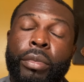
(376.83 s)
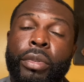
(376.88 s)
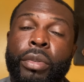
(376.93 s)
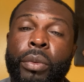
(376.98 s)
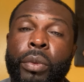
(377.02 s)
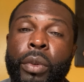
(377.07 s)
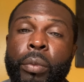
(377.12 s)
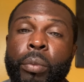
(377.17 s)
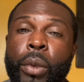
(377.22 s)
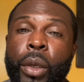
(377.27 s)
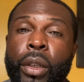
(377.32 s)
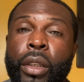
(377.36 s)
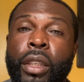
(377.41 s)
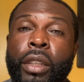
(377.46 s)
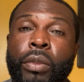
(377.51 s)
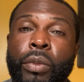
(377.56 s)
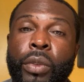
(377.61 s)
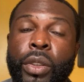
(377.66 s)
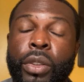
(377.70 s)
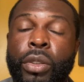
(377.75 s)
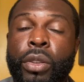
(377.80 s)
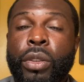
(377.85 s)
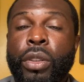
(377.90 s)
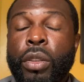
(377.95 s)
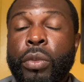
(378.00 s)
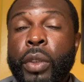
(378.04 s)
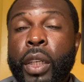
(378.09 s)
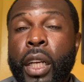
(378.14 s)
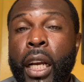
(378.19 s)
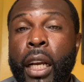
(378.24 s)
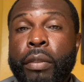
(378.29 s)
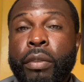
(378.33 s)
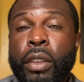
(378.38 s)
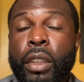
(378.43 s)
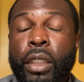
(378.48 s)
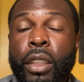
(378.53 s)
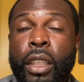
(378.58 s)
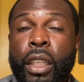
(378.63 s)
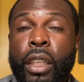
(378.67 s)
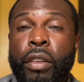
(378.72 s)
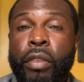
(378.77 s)
So with marketing research, you would have to
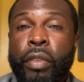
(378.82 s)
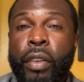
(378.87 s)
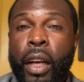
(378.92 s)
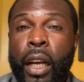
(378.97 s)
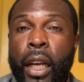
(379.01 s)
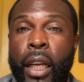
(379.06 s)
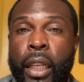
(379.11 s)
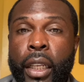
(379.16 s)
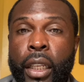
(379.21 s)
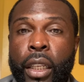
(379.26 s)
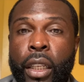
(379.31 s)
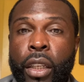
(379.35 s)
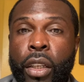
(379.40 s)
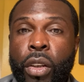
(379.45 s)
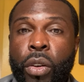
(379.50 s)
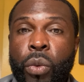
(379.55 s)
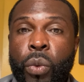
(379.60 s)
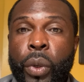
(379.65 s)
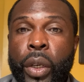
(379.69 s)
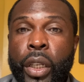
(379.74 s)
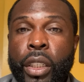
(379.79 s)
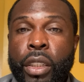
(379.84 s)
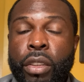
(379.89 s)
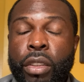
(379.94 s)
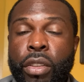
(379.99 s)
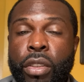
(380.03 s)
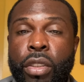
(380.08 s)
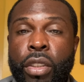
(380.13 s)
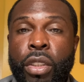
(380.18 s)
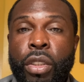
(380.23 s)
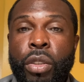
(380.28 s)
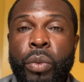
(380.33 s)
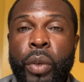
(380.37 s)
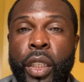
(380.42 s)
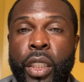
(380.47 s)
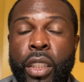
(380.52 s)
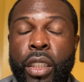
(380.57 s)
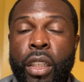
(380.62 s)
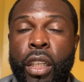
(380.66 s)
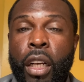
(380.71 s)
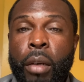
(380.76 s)
identify where is the
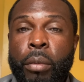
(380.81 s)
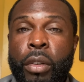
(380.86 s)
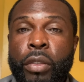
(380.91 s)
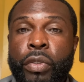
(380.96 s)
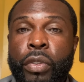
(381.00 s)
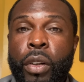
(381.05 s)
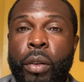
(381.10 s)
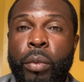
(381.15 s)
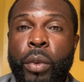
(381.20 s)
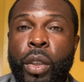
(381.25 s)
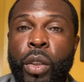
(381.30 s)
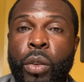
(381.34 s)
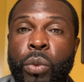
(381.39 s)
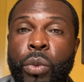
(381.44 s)
situation coming from?